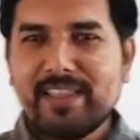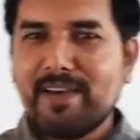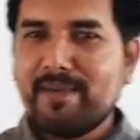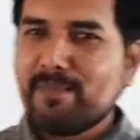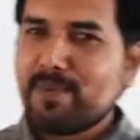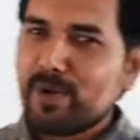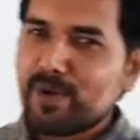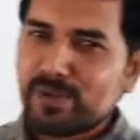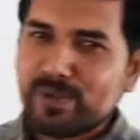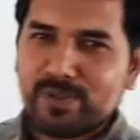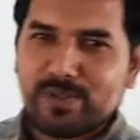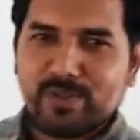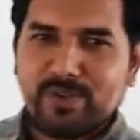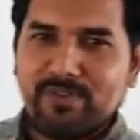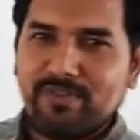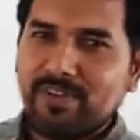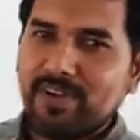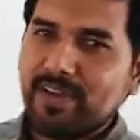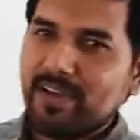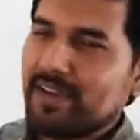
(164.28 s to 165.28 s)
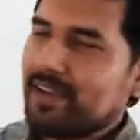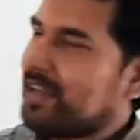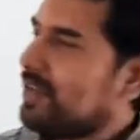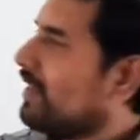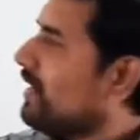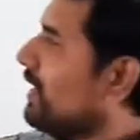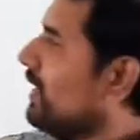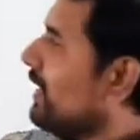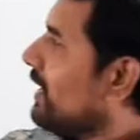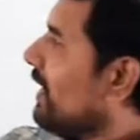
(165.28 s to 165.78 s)
the process of
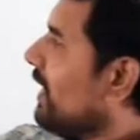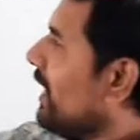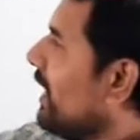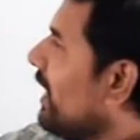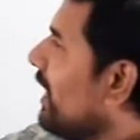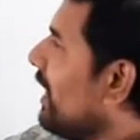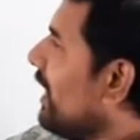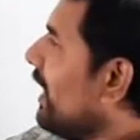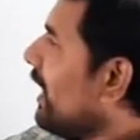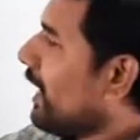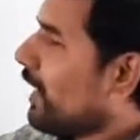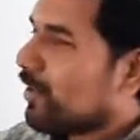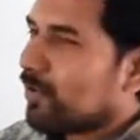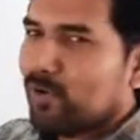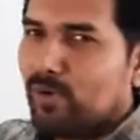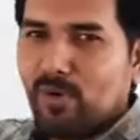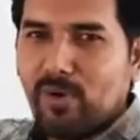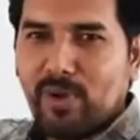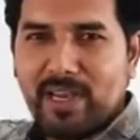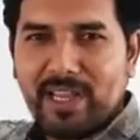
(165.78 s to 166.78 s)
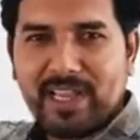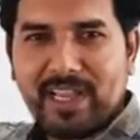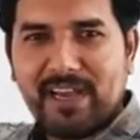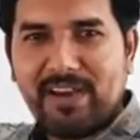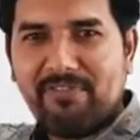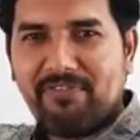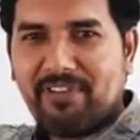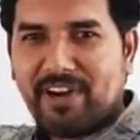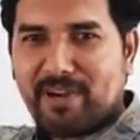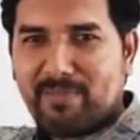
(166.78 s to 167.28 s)

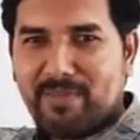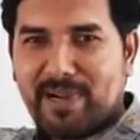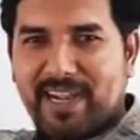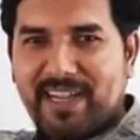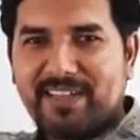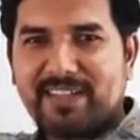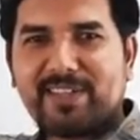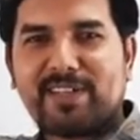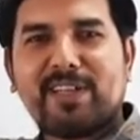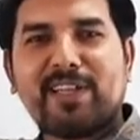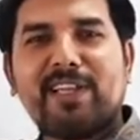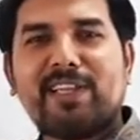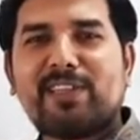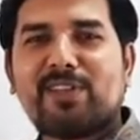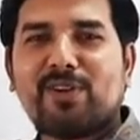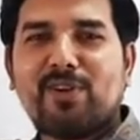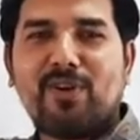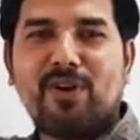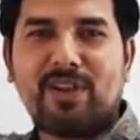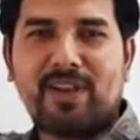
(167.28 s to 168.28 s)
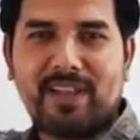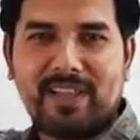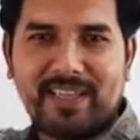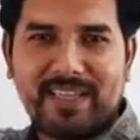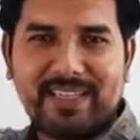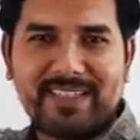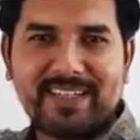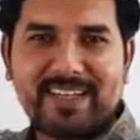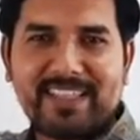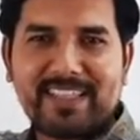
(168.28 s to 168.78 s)
alcoholic fermentation.
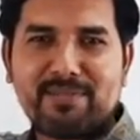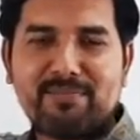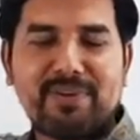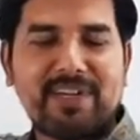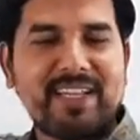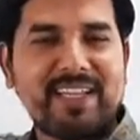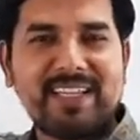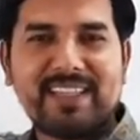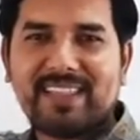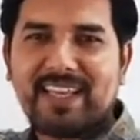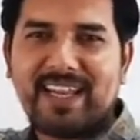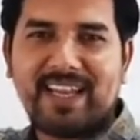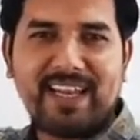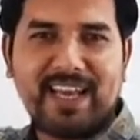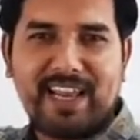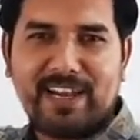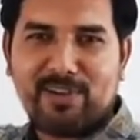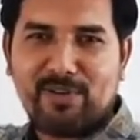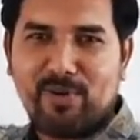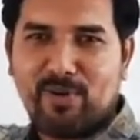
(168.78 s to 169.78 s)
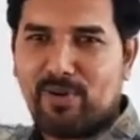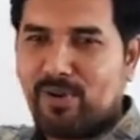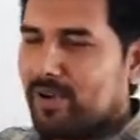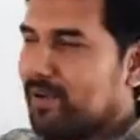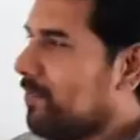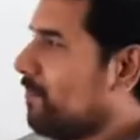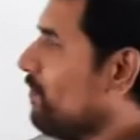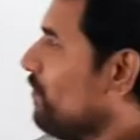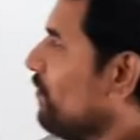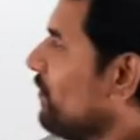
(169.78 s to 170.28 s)
Ethanol is nothing but ethyl alcohol.
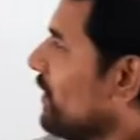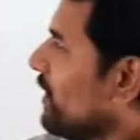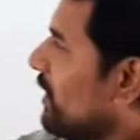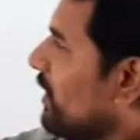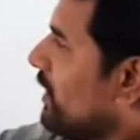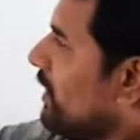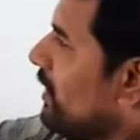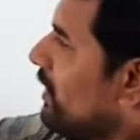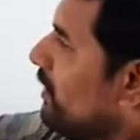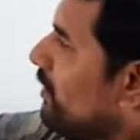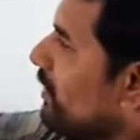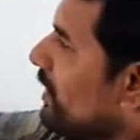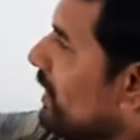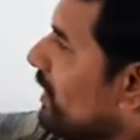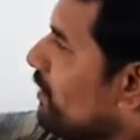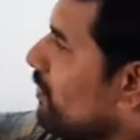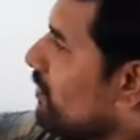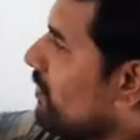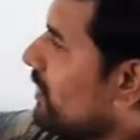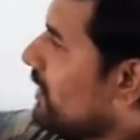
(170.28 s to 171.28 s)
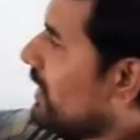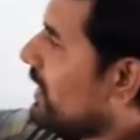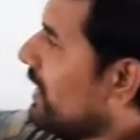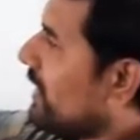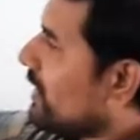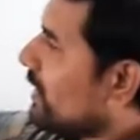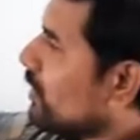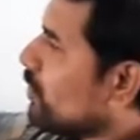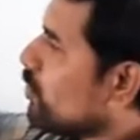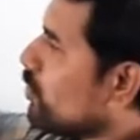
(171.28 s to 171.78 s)
Okay, now
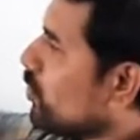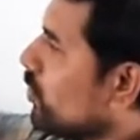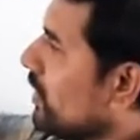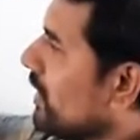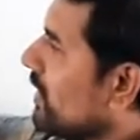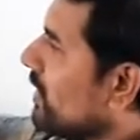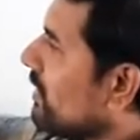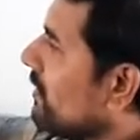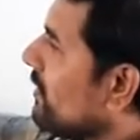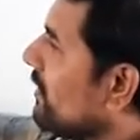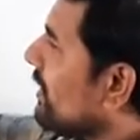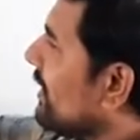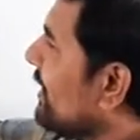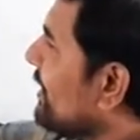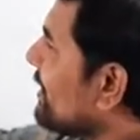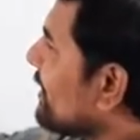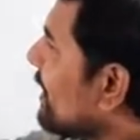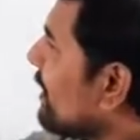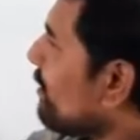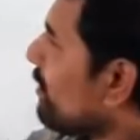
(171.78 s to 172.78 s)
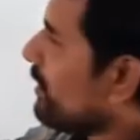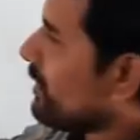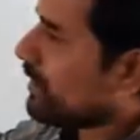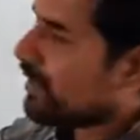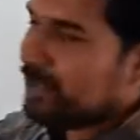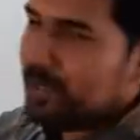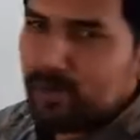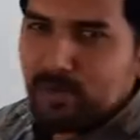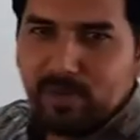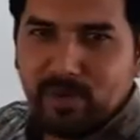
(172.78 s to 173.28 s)
here sugar is converted
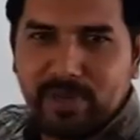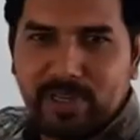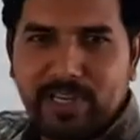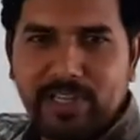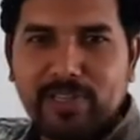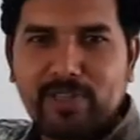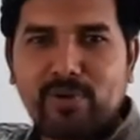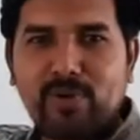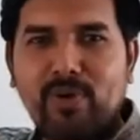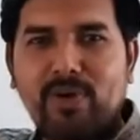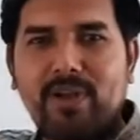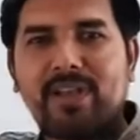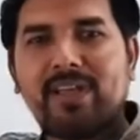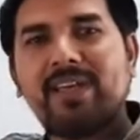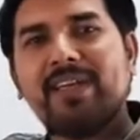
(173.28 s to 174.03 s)
into ethanol.